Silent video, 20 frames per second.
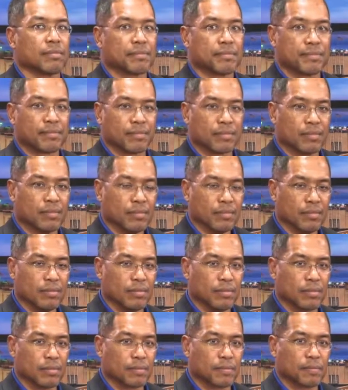
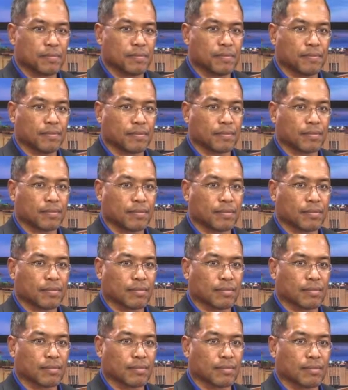
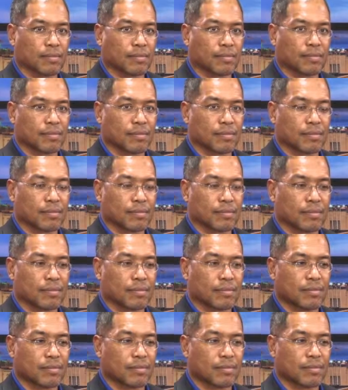
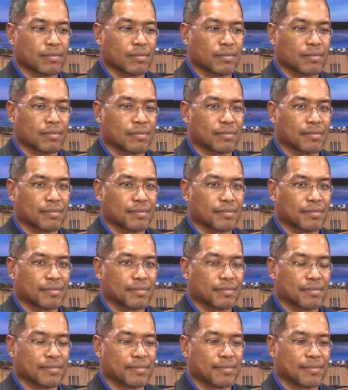
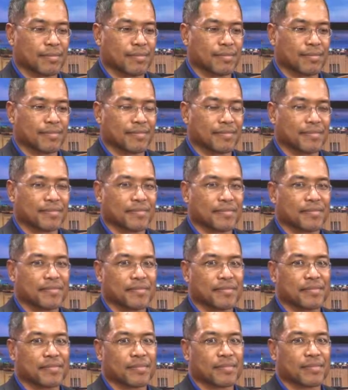
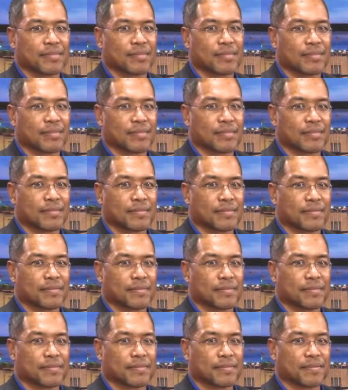
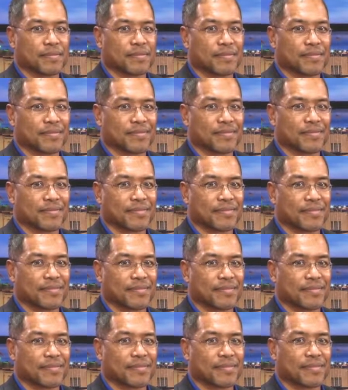
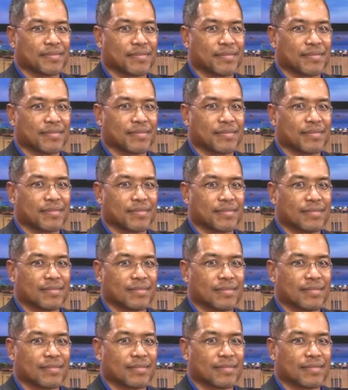No words are spoken by the person on screen.